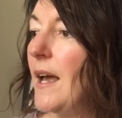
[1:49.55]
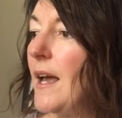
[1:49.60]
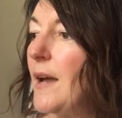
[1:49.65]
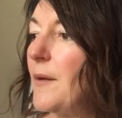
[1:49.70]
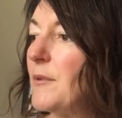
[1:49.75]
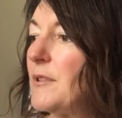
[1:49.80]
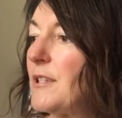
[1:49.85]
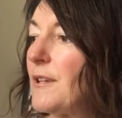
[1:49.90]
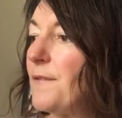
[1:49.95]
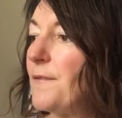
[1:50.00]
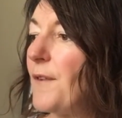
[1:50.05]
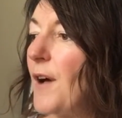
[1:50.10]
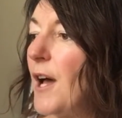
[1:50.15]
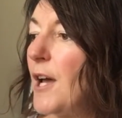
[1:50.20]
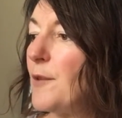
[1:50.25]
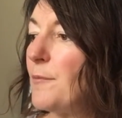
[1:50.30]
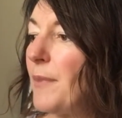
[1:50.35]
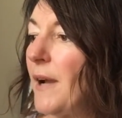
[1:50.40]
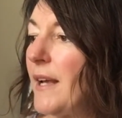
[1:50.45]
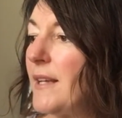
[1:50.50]
It was a
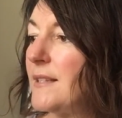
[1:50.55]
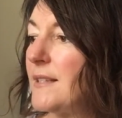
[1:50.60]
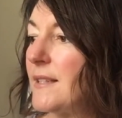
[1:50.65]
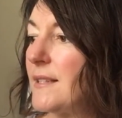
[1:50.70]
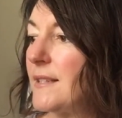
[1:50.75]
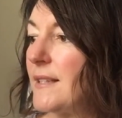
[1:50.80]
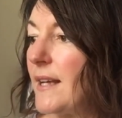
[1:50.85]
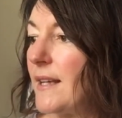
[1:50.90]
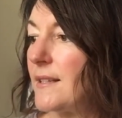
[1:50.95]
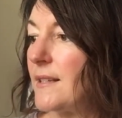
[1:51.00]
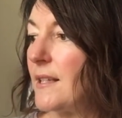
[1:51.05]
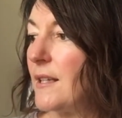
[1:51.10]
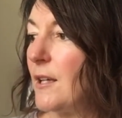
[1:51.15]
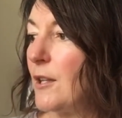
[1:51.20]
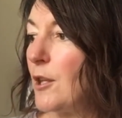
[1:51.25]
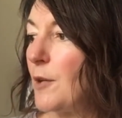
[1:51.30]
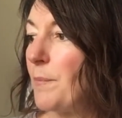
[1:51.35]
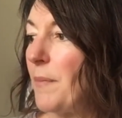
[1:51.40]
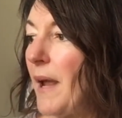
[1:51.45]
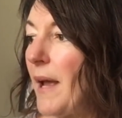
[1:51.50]
fine place to sit,
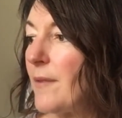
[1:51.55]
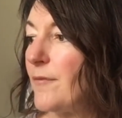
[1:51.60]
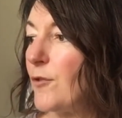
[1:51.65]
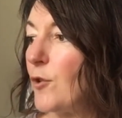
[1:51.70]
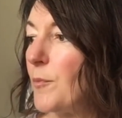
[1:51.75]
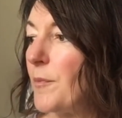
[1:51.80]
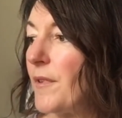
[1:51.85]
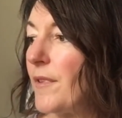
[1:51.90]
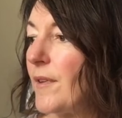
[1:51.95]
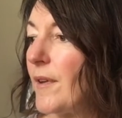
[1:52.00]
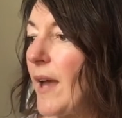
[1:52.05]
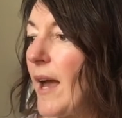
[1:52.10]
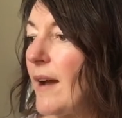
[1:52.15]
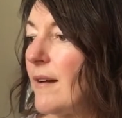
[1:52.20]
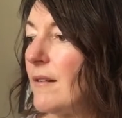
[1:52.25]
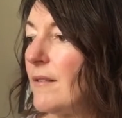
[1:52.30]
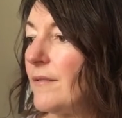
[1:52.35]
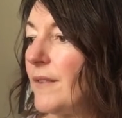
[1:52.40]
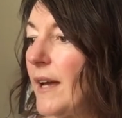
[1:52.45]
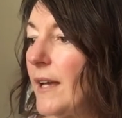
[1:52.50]
the platform of the
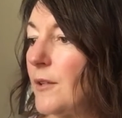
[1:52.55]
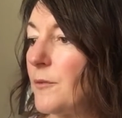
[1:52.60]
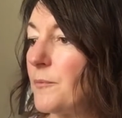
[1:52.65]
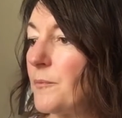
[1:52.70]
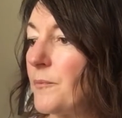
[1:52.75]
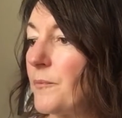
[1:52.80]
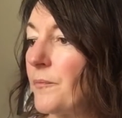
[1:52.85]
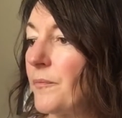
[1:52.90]
caravan.